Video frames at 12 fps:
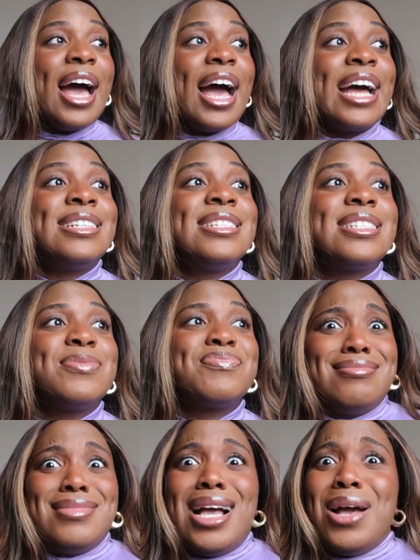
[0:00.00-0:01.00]
And
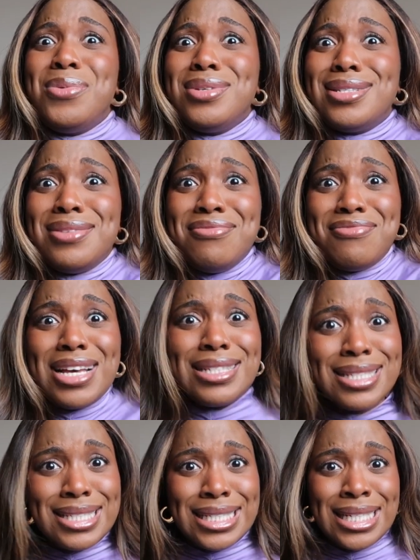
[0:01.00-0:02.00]
I was
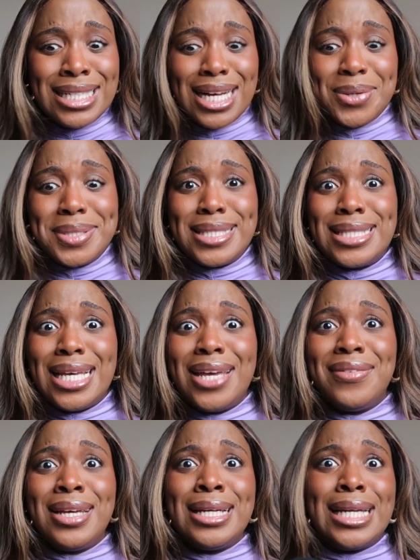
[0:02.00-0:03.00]
investing, I was
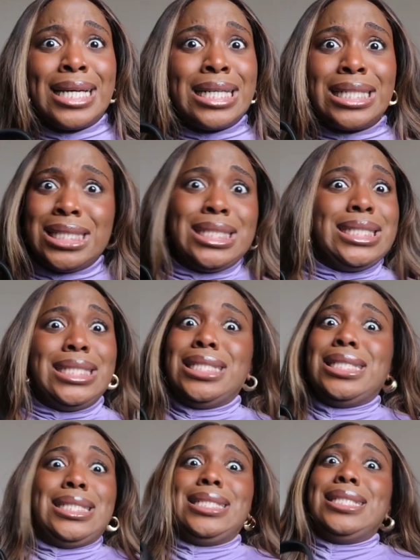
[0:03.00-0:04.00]
saving, like
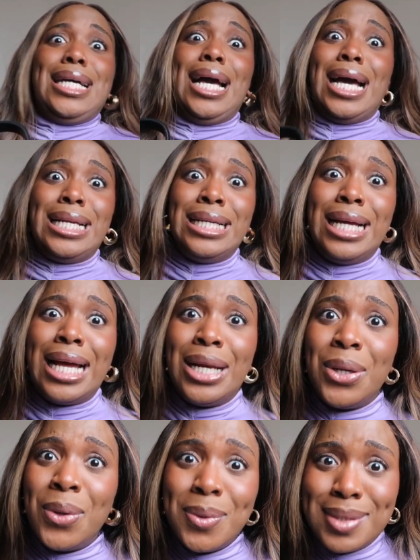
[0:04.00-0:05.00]
I didn't got
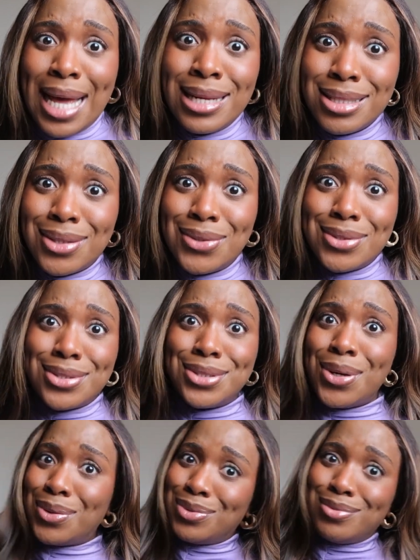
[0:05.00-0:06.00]
no tentacles,
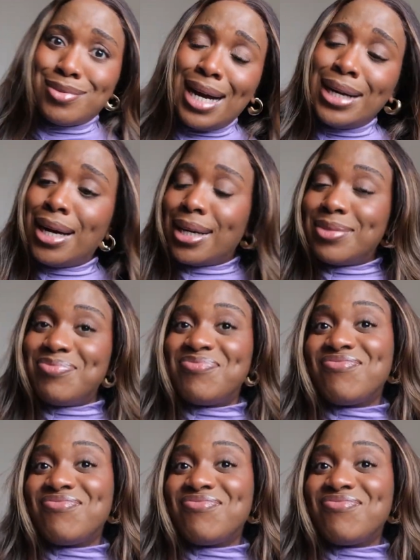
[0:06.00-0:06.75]
so why not?